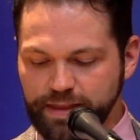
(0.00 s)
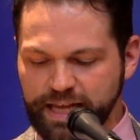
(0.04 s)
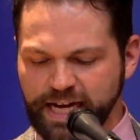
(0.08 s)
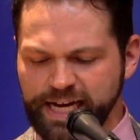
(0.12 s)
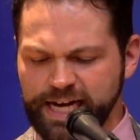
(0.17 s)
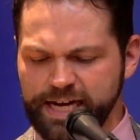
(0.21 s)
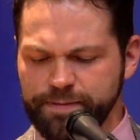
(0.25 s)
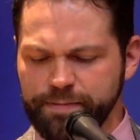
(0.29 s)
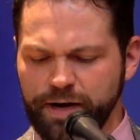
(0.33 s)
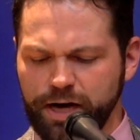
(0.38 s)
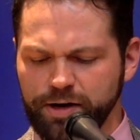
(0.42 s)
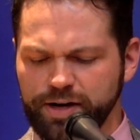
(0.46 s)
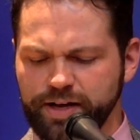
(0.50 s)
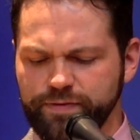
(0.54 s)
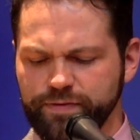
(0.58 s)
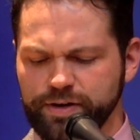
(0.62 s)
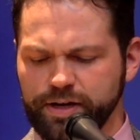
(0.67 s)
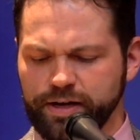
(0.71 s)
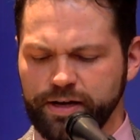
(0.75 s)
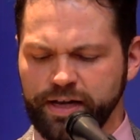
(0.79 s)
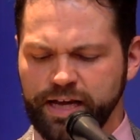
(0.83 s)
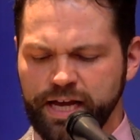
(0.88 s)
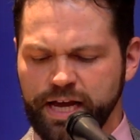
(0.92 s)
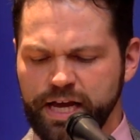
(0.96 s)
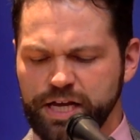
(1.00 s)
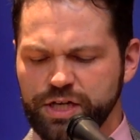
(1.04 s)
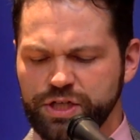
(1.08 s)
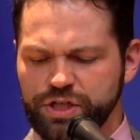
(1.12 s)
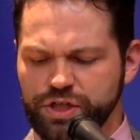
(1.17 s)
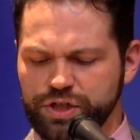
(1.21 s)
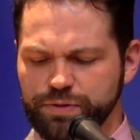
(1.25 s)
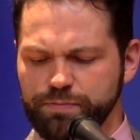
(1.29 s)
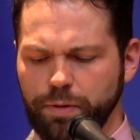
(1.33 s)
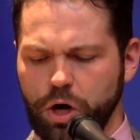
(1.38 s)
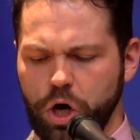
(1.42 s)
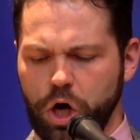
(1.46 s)
Um, I'll give a
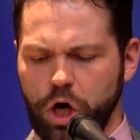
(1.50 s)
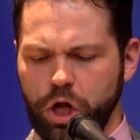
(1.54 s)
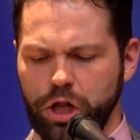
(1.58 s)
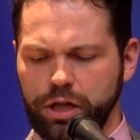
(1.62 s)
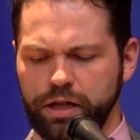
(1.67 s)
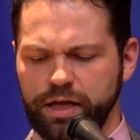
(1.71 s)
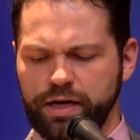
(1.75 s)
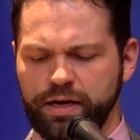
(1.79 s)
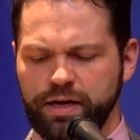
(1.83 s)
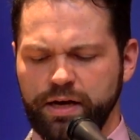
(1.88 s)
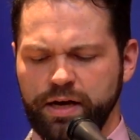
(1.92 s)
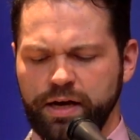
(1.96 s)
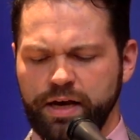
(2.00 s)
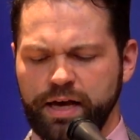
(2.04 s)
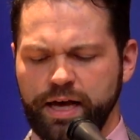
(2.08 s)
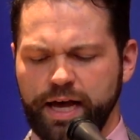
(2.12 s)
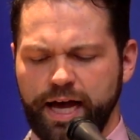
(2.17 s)
small.